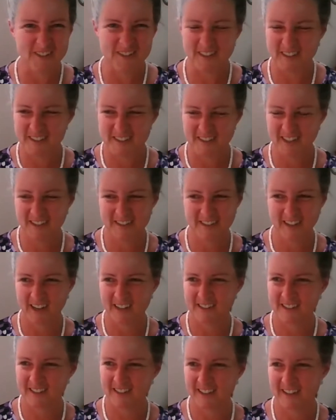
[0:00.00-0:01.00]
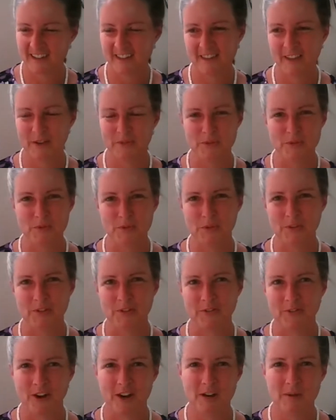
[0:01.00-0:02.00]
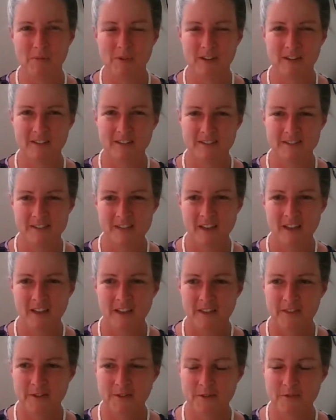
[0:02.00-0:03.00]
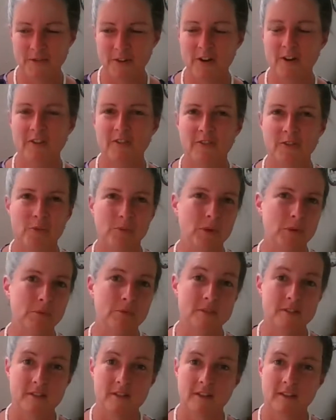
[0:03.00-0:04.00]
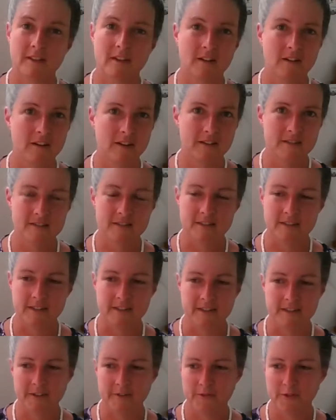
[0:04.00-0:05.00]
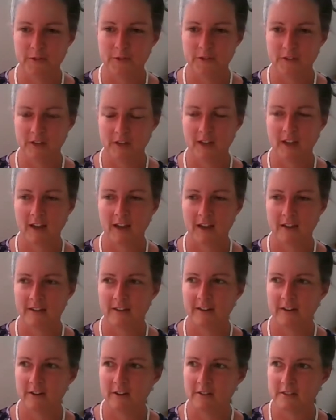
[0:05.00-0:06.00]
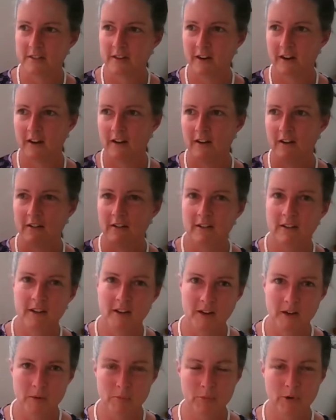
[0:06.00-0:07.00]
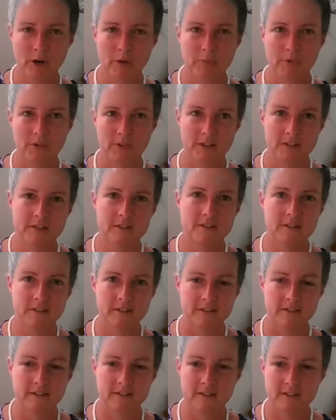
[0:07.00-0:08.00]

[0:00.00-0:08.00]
I didn't think that was really right, because there's very few people selling on Etsy if you look at their entire population